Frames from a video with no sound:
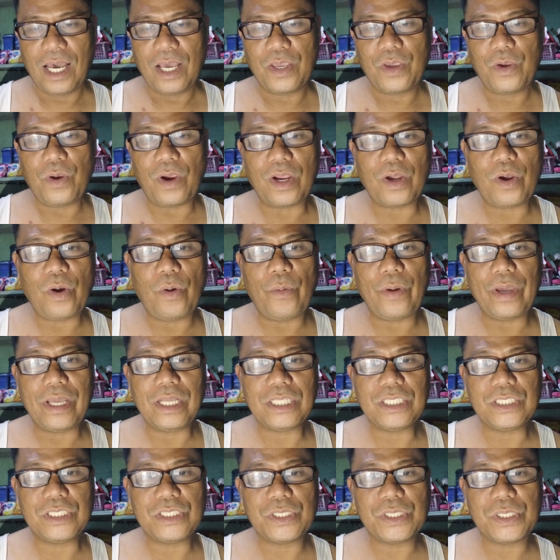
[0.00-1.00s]
You are
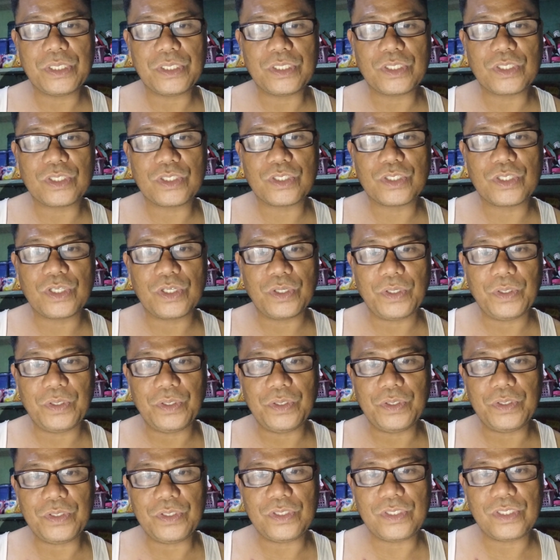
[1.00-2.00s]
going to
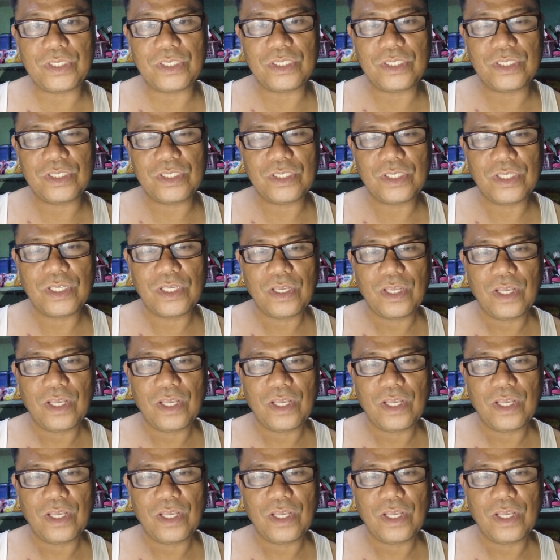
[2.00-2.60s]
choose,